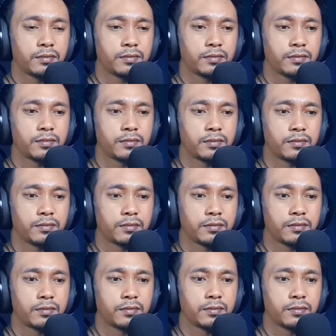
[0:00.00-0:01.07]

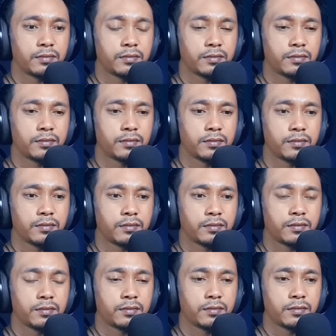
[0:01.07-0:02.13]

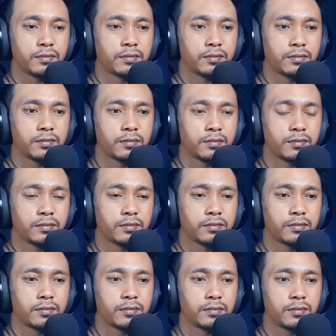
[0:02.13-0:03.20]

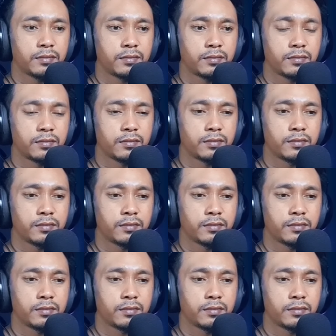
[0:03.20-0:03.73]
(silent)